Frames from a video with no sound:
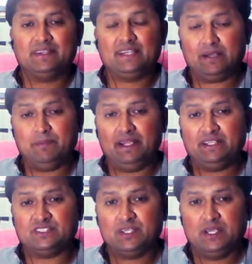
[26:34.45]
That
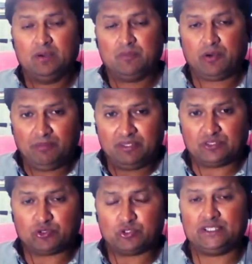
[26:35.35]
means from the
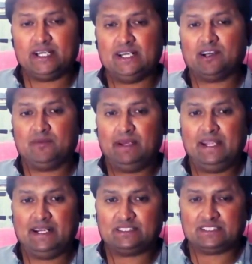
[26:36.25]
social
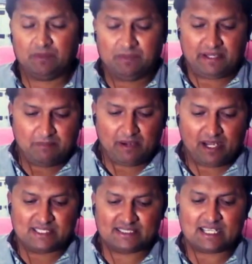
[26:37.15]
conflict, some
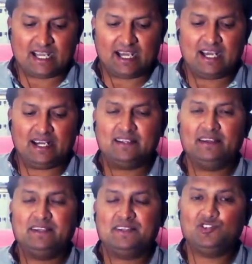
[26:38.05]
demands are
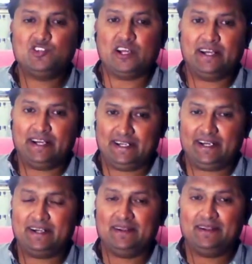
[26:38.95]

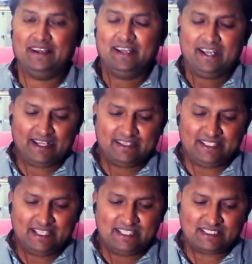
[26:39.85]
generated, and
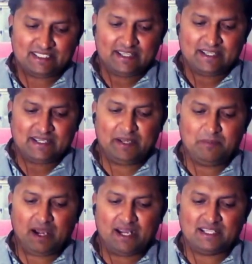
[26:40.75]
these
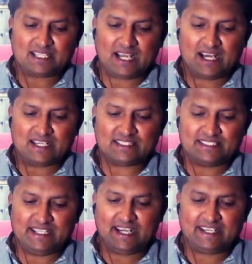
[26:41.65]
demands are
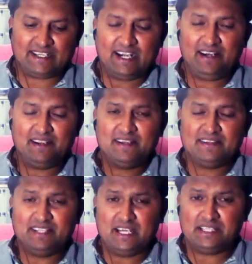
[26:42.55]
selected,
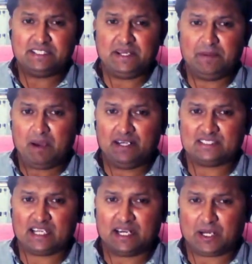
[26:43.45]
these demands
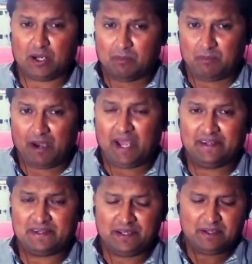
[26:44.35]
are
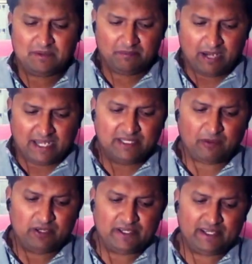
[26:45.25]
combined by the
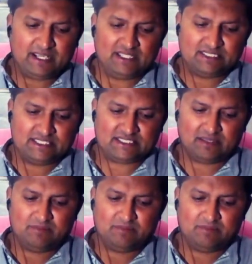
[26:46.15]
political system.